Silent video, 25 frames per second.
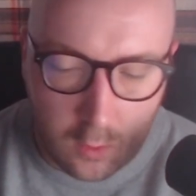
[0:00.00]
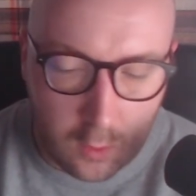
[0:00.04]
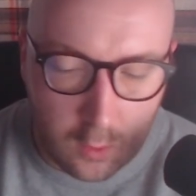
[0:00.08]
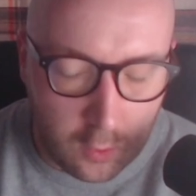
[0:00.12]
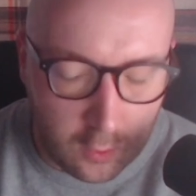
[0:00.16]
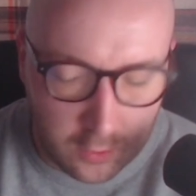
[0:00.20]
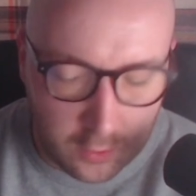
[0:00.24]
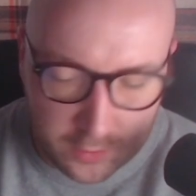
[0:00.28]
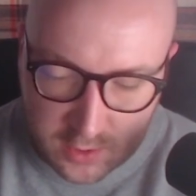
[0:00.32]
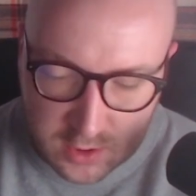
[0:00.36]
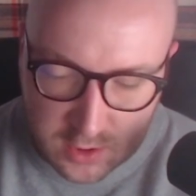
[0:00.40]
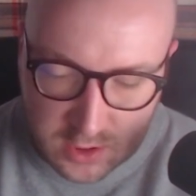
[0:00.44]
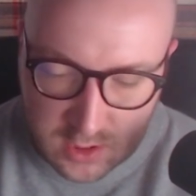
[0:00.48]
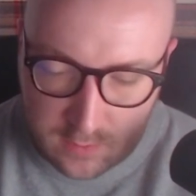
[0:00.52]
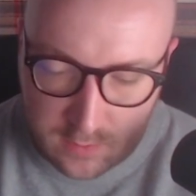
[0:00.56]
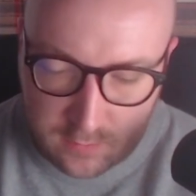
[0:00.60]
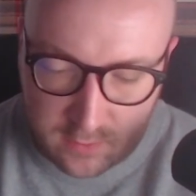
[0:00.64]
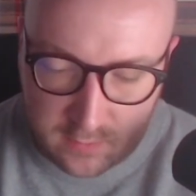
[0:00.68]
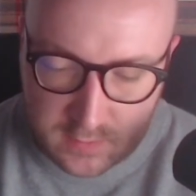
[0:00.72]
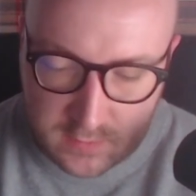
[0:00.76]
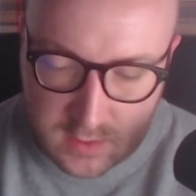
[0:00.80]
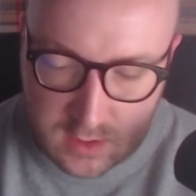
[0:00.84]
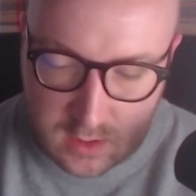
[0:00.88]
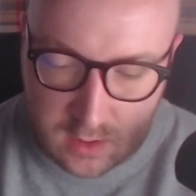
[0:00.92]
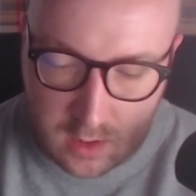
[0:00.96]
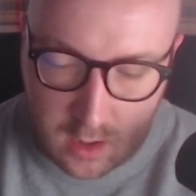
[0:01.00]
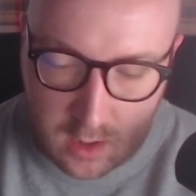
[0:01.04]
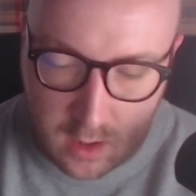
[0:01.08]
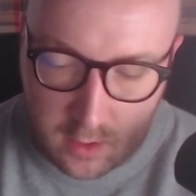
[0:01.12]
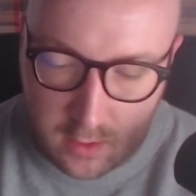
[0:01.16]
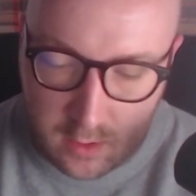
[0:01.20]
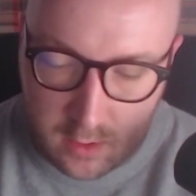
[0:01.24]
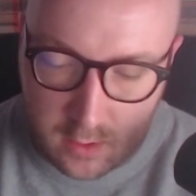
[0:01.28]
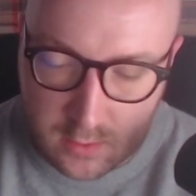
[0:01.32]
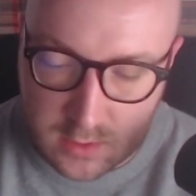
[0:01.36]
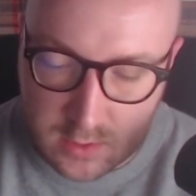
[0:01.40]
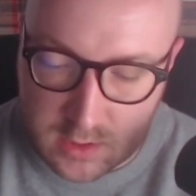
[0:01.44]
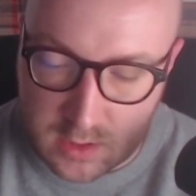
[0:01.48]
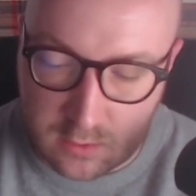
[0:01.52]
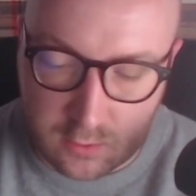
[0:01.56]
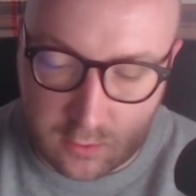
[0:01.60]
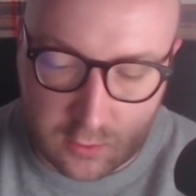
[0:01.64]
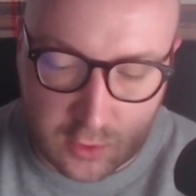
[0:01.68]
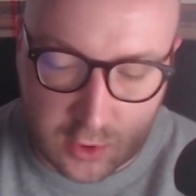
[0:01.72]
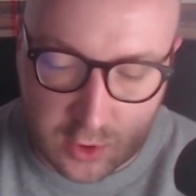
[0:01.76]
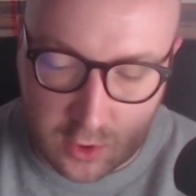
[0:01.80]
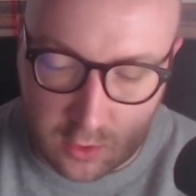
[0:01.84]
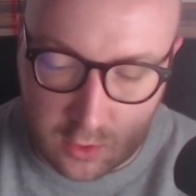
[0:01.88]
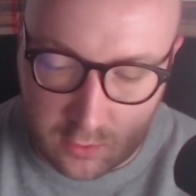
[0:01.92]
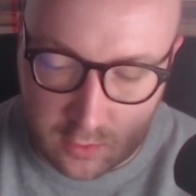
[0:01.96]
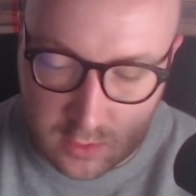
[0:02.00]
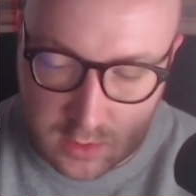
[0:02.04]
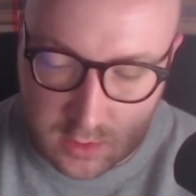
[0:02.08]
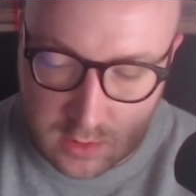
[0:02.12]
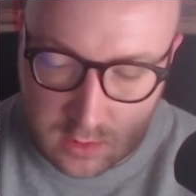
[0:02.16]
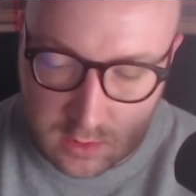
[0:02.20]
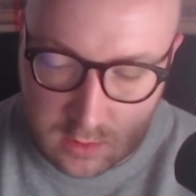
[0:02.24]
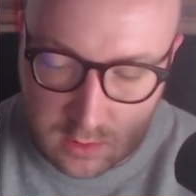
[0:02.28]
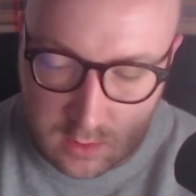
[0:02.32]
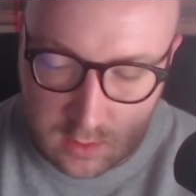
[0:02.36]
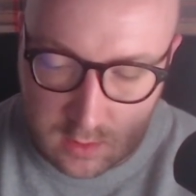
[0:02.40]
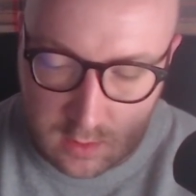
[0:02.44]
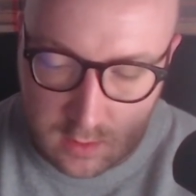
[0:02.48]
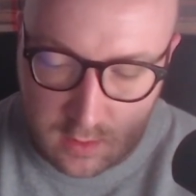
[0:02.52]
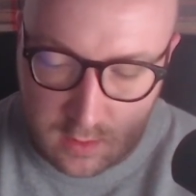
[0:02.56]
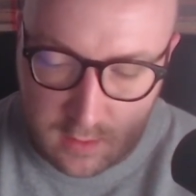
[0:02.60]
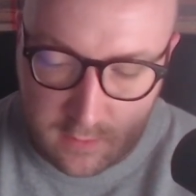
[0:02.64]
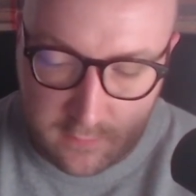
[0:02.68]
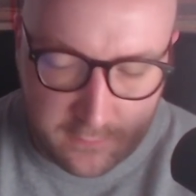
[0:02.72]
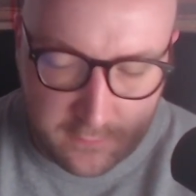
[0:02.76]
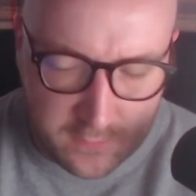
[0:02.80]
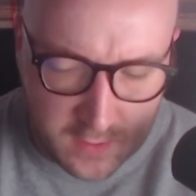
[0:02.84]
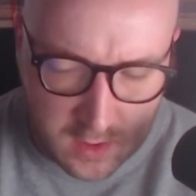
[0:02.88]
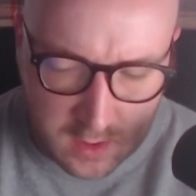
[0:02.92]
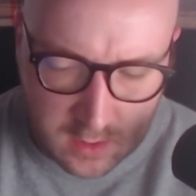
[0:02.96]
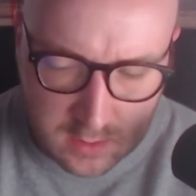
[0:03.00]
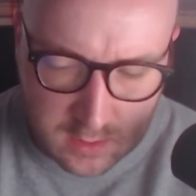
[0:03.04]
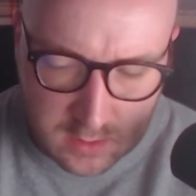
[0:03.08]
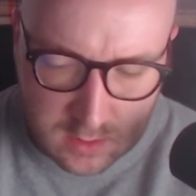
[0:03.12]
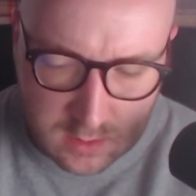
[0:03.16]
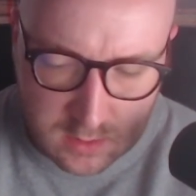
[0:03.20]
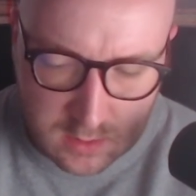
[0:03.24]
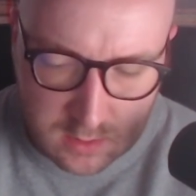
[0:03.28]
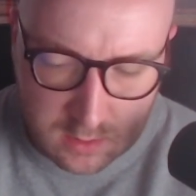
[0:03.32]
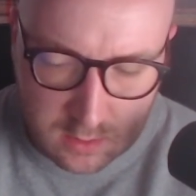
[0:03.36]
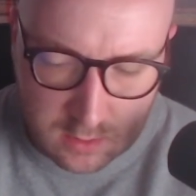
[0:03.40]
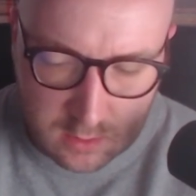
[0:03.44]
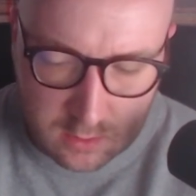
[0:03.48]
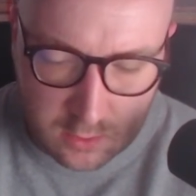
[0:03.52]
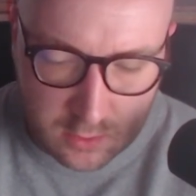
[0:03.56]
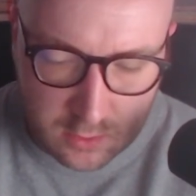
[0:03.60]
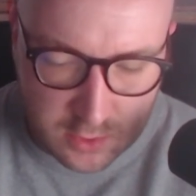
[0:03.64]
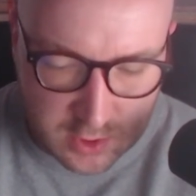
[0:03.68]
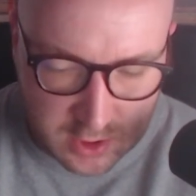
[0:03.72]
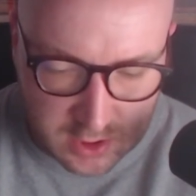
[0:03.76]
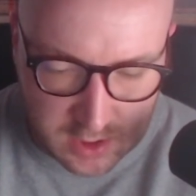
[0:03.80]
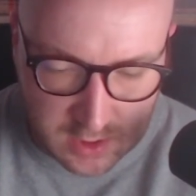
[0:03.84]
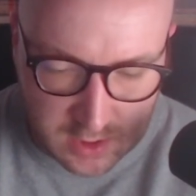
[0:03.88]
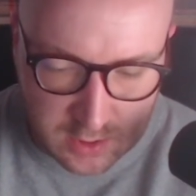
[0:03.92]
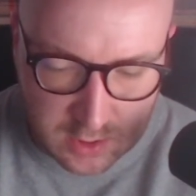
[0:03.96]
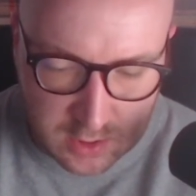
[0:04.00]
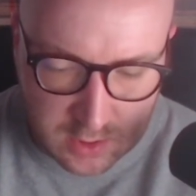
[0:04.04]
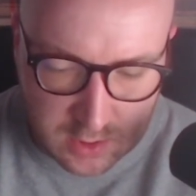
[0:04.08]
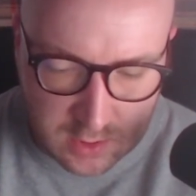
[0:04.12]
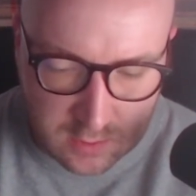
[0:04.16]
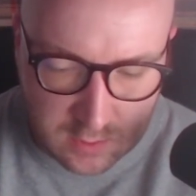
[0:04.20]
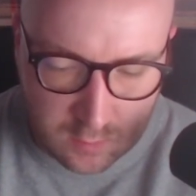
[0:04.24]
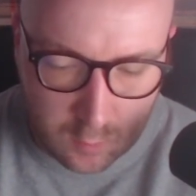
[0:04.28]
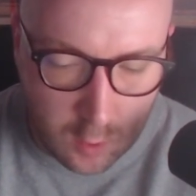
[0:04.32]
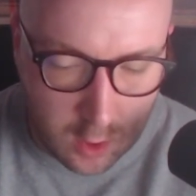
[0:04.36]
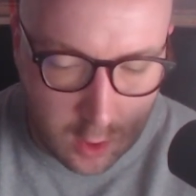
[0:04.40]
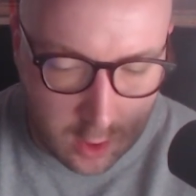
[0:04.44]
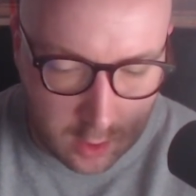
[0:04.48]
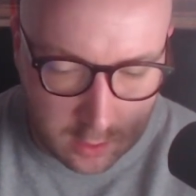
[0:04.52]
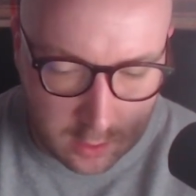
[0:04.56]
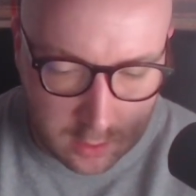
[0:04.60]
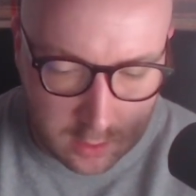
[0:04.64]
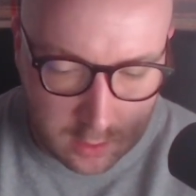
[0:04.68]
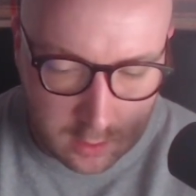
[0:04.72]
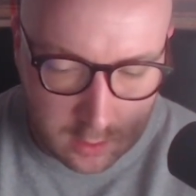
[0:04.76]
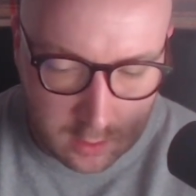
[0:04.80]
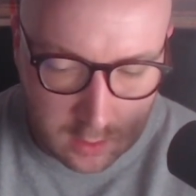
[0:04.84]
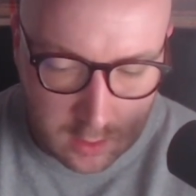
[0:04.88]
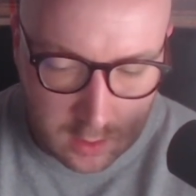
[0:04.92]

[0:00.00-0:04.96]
Authorship of scenarios in all genres, fast, conscientious work,